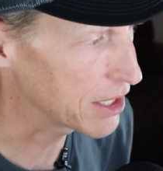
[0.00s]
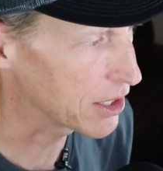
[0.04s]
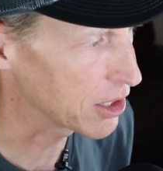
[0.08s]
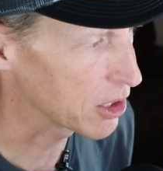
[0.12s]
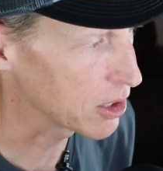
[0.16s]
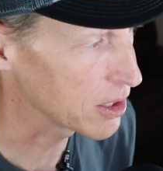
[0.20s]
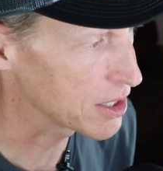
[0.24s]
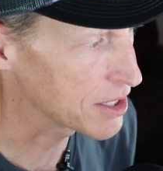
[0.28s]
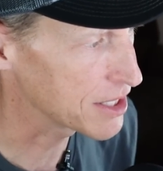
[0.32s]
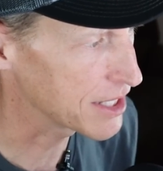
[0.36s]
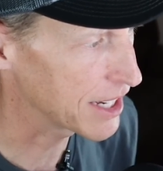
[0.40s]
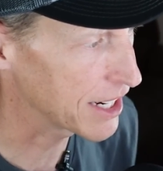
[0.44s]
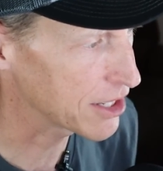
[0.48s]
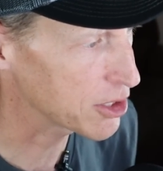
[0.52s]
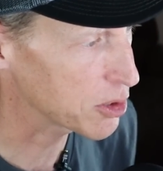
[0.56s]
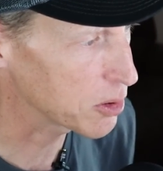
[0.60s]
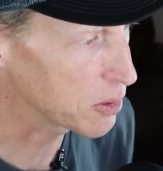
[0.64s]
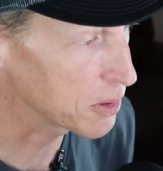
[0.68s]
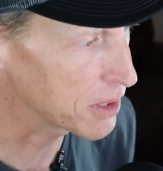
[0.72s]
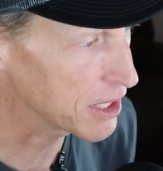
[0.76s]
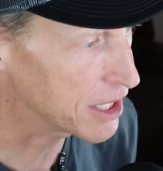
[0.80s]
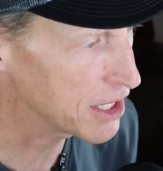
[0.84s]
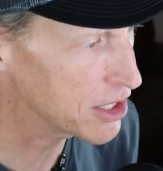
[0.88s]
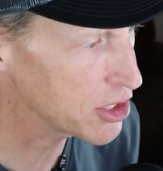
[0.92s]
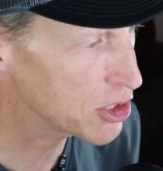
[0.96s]
here is the
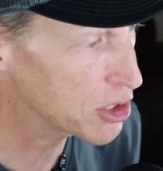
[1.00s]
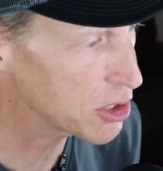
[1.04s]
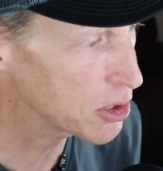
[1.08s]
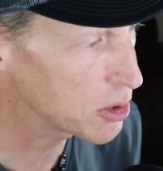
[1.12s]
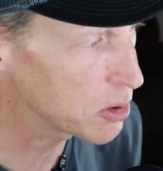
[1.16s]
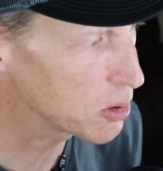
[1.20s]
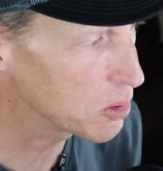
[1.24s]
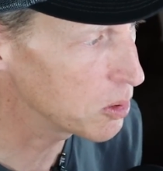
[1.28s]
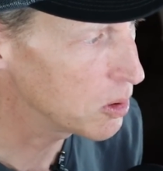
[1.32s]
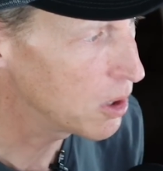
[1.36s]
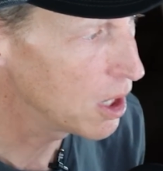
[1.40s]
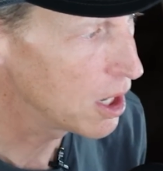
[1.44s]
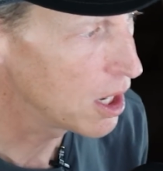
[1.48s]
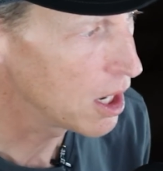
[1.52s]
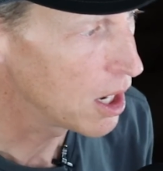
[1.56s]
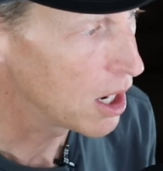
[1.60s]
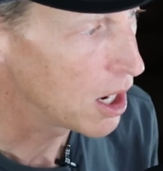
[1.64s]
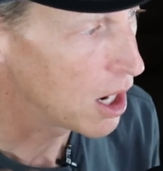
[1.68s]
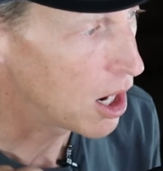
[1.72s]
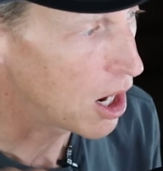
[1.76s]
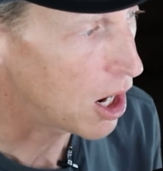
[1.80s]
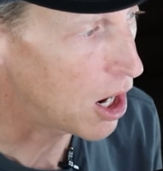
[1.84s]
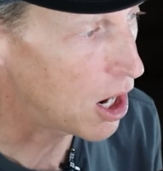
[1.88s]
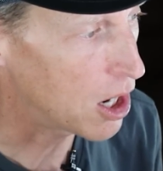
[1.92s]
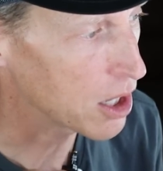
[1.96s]
actual E2
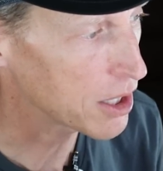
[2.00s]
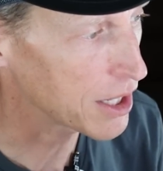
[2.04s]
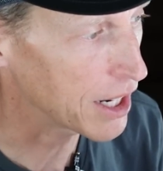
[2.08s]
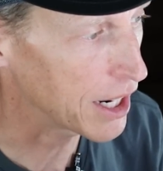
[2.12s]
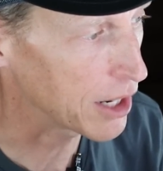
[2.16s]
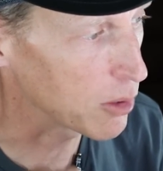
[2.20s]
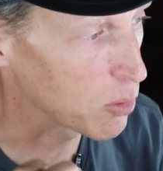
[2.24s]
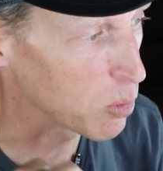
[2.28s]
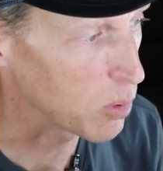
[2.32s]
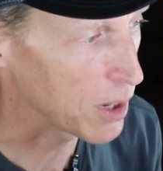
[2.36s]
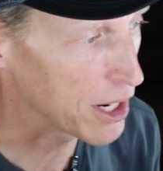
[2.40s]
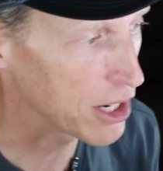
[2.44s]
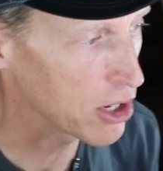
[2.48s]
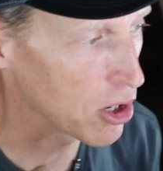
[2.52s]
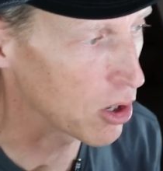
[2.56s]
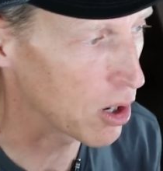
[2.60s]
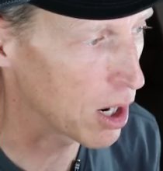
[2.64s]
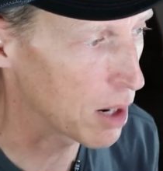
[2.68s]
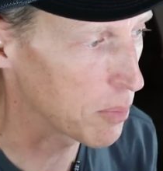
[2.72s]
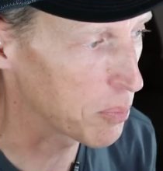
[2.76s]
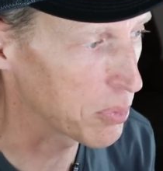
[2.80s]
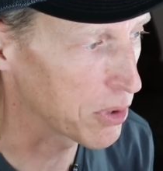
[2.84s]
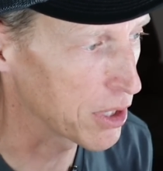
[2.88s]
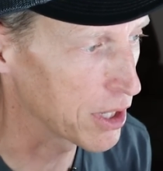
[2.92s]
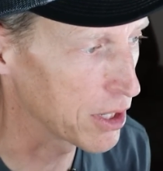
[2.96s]
Hawkeye radar
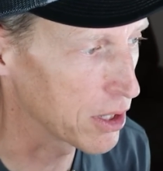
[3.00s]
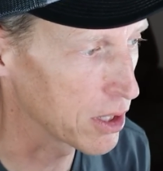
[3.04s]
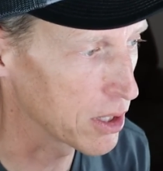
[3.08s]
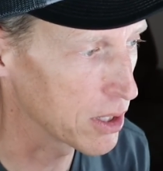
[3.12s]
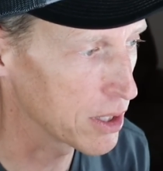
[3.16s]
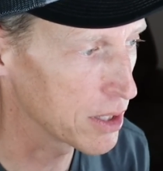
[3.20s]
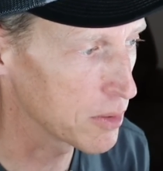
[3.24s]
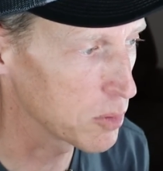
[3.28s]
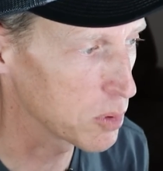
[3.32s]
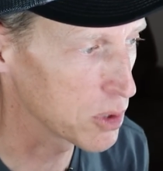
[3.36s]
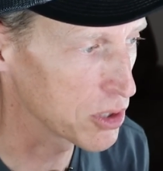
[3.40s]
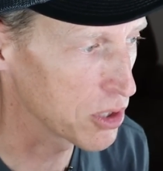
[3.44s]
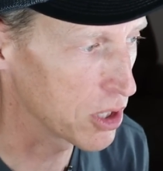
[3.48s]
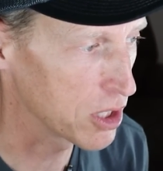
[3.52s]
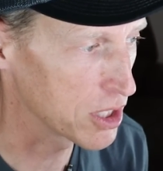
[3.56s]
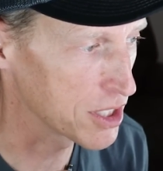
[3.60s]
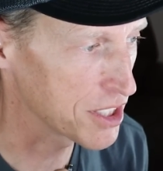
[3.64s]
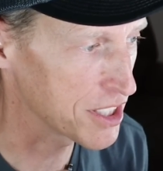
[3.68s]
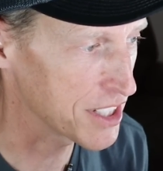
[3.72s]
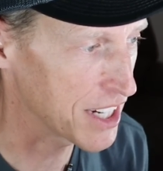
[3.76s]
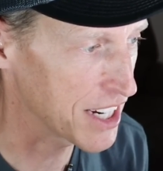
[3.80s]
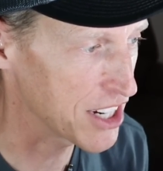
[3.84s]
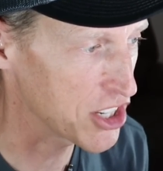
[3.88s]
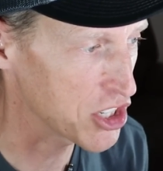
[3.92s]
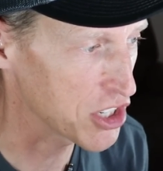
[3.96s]
operator was on
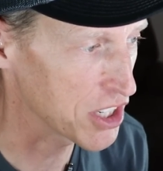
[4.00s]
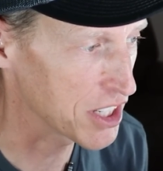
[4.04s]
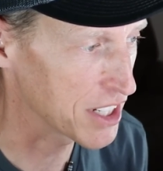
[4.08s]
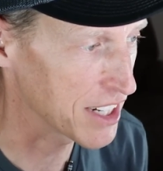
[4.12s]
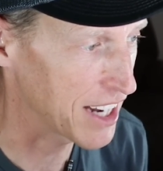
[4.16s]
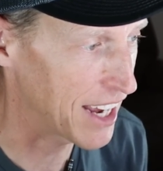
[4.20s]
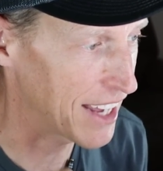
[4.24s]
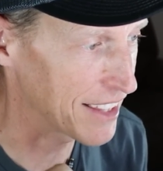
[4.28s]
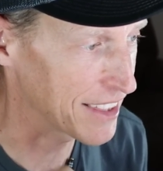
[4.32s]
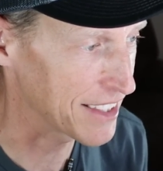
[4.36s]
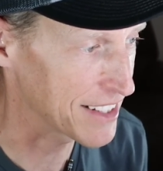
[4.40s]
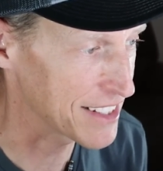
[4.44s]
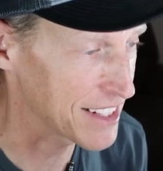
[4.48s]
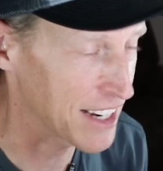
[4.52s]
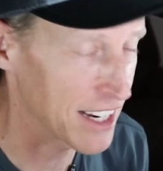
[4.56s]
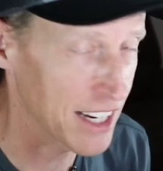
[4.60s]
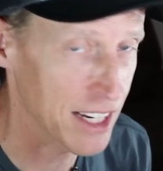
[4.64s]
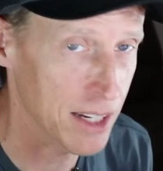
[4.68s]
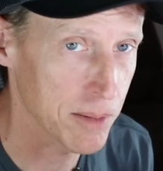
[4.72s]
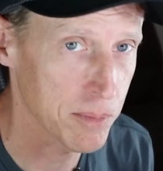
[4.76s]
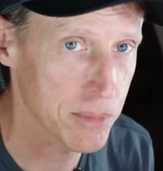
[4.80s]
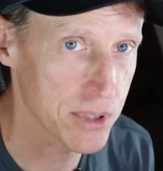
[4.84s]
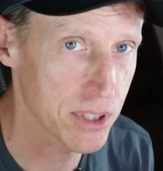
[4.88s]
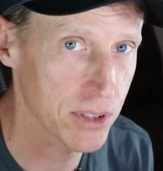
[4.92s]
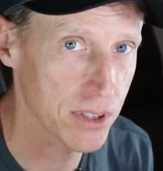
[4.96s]
station at the
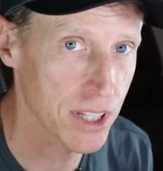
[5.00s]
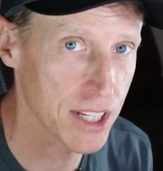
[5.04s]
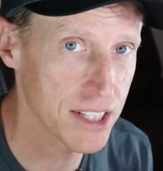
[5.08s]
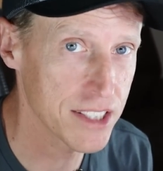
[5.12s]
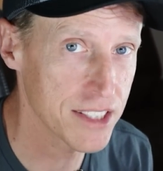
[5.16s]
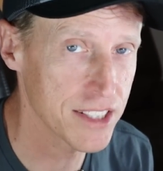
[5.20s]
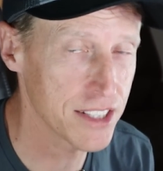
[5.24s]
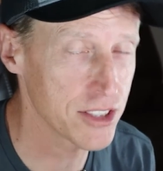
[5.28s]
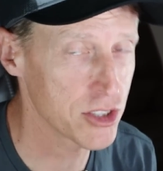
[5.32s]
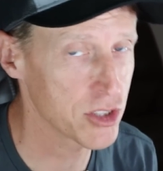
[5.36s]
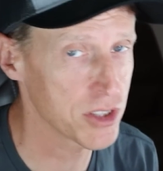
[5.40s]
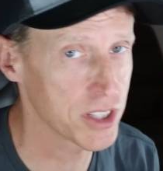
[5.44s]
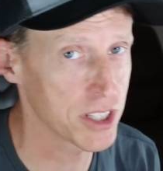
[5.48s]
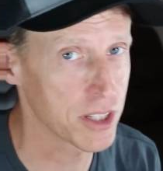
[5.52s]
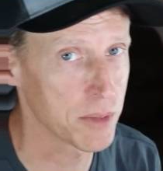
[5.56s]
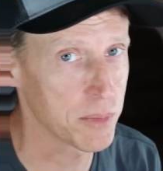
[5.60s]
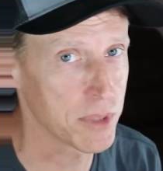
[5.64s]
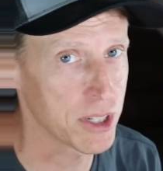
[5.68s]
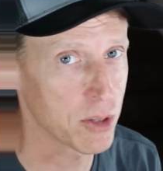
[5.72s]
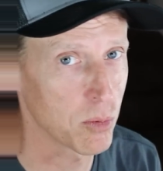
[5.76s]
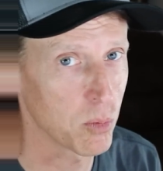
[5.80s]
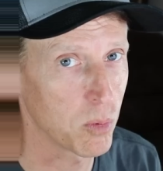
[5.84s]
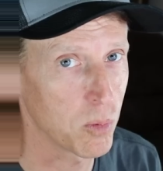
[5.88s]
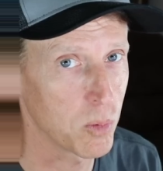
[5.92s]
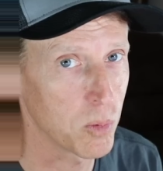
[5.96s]
time. So that's interesting to
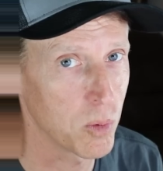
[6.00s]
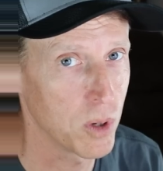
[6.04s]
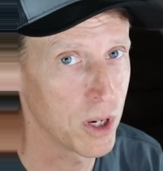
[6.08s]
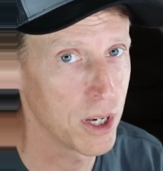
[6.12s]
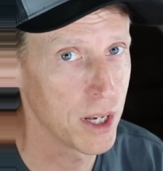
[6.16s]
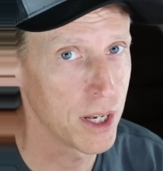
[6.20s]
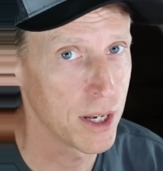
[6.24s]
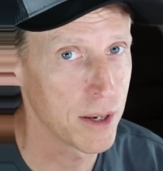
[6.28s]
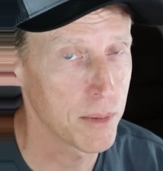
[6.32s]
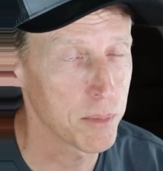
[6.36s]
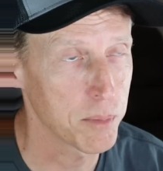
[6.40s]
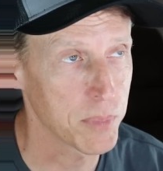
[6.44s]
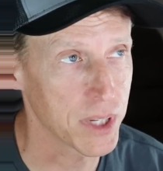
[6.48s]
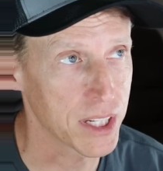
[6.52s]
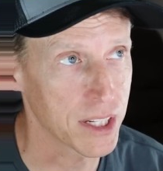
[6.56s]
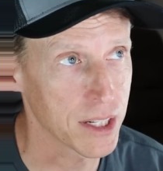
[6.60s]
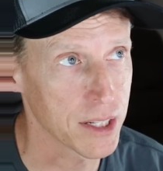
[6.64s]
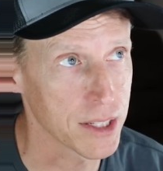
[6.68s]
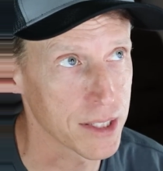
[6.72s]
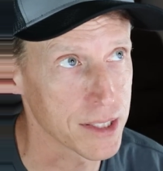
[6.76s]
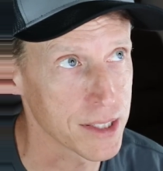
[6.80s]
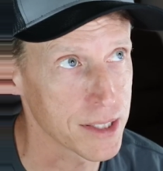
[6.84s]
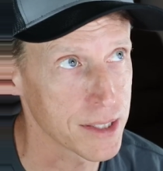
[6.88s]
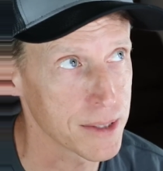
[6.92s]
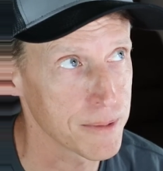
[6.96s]
me
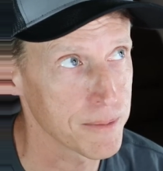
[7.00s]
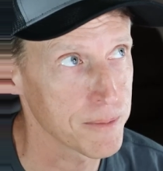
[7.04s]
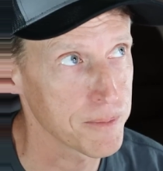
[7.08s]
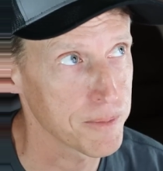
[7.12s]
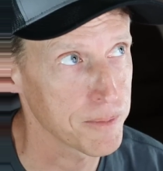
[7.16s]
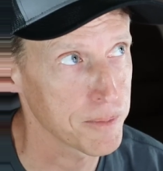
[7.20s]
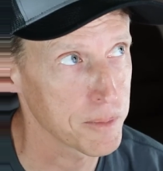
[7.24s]
because